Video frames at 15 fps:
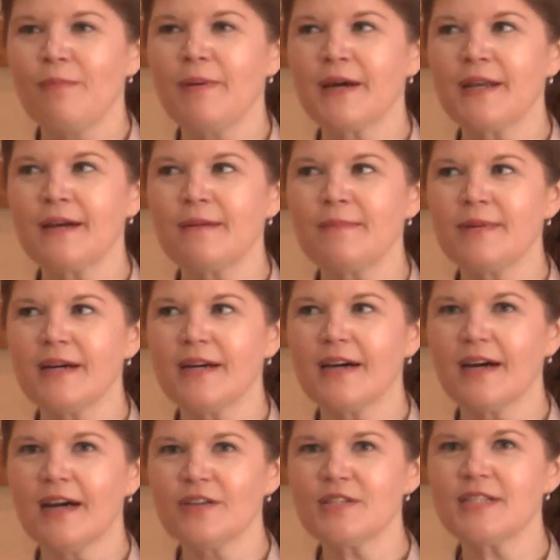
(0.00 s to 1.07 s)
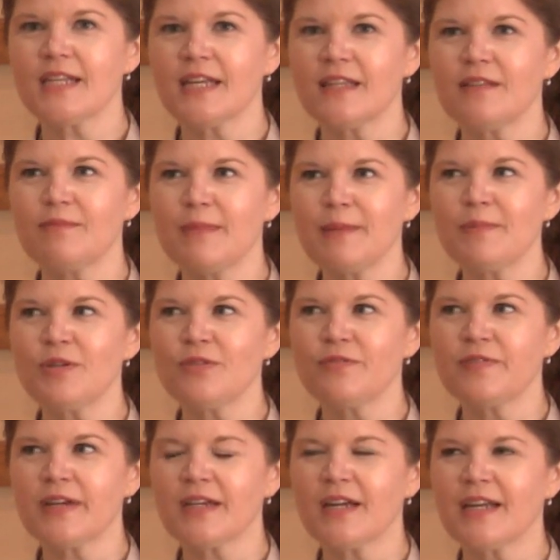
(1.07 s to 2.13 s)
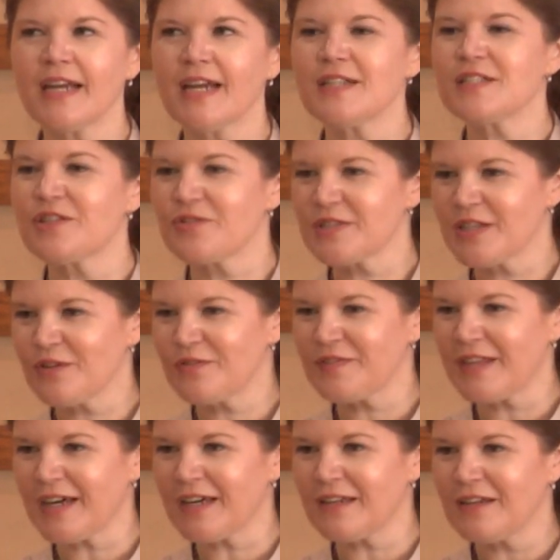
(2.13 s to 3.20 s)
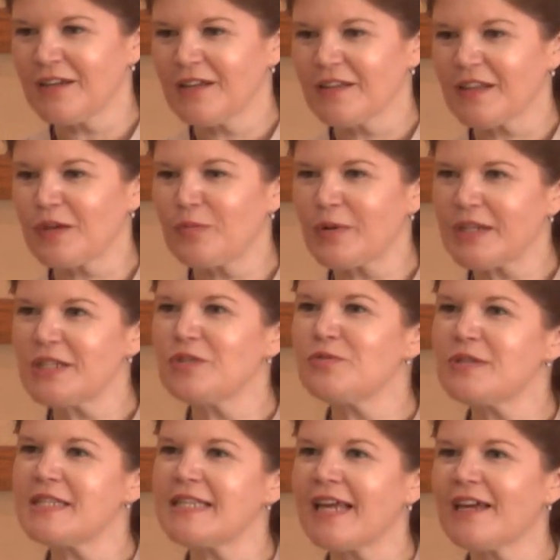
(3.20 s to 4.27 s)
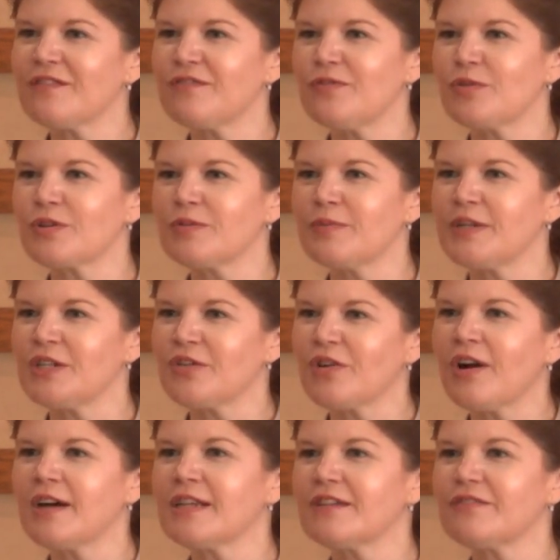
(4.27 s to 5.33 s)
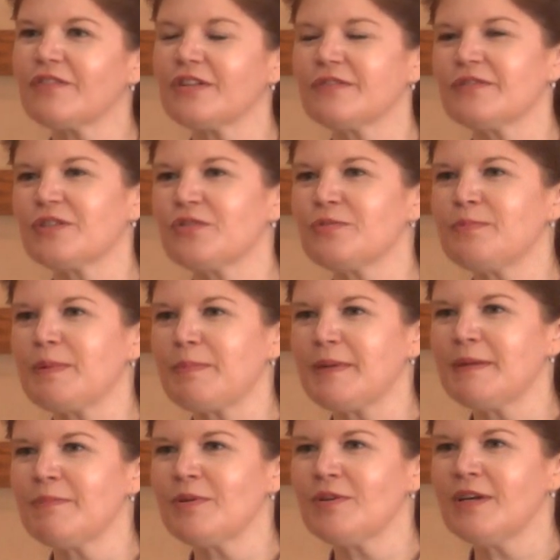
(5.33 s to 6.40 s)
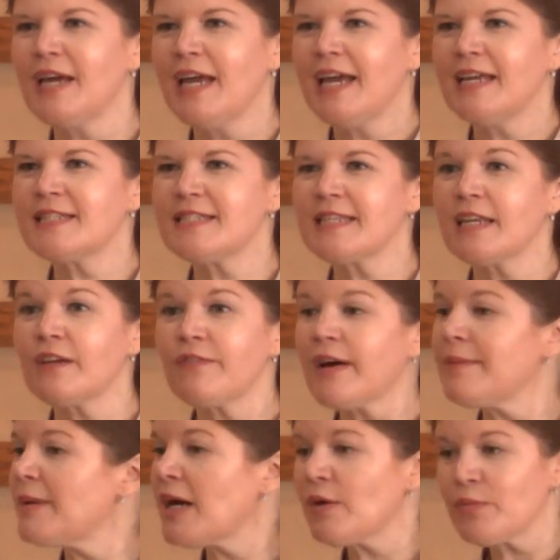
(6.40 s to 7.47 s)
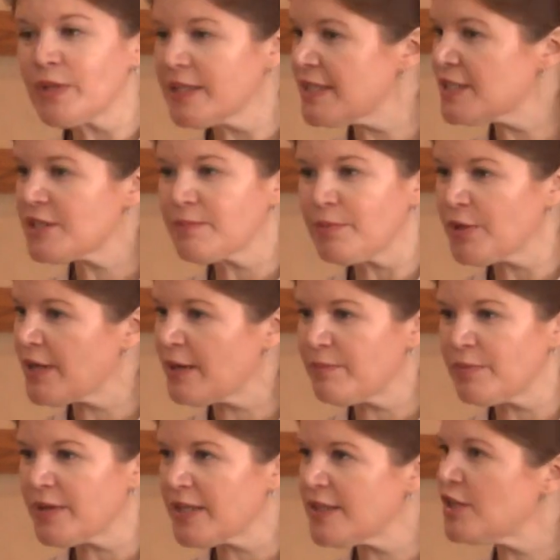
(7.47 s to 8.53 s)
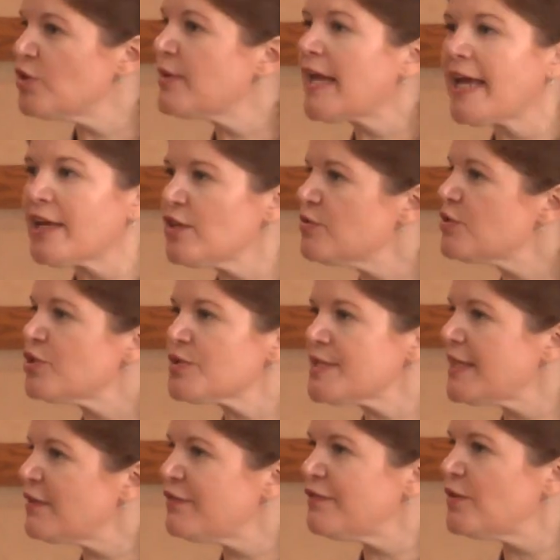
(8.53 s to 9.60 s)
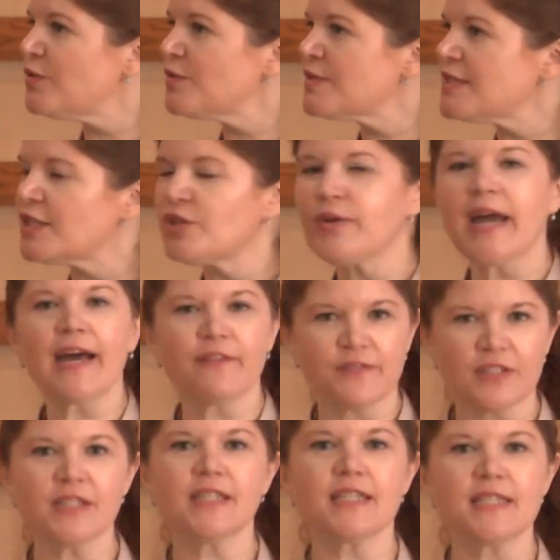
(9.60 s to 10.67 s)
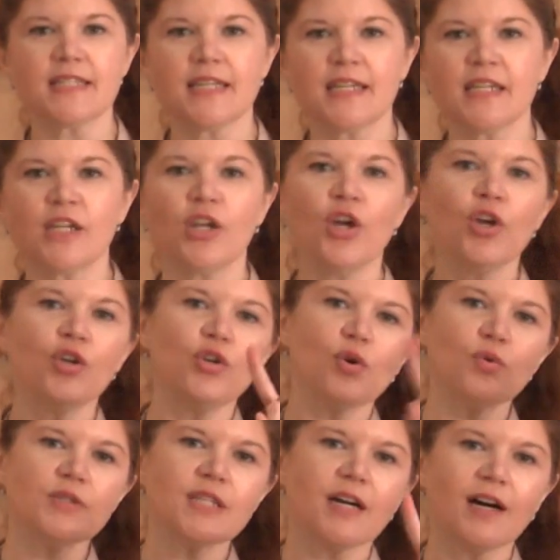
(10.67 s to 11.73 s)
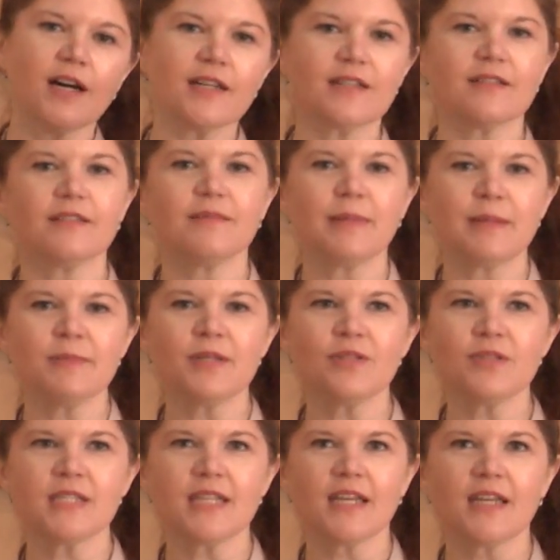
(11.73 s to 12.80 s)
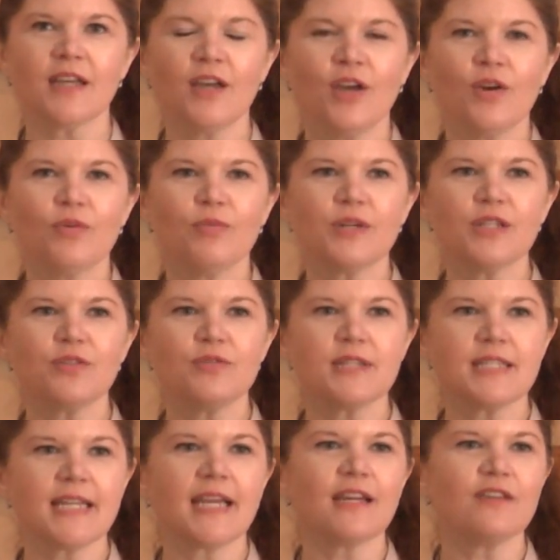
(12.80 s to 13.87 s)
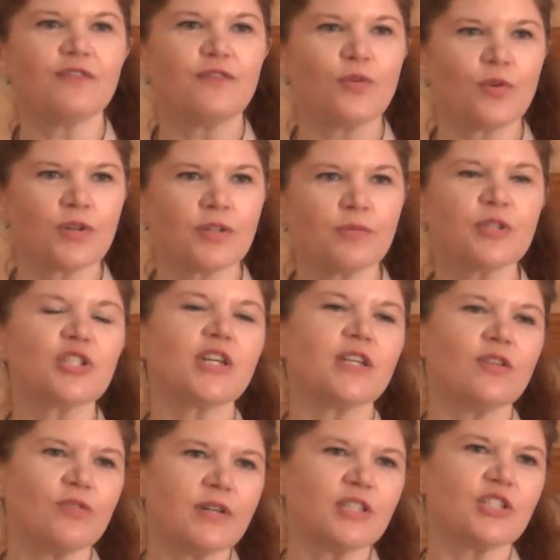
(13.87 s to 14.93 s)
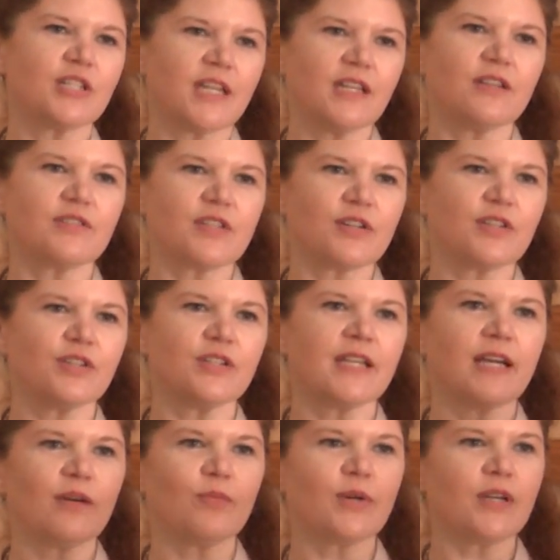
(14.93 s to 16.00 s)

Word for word: But um, I'll say, maybe you've got to ask yourself that. Like, what do you stand for when you're on in front of a group of people? Instead of, I'm not willing to put up with, and you can't use your cell phones, and you have to listen, and no talk. Maybe you say what you stand for, which I know educators are good at.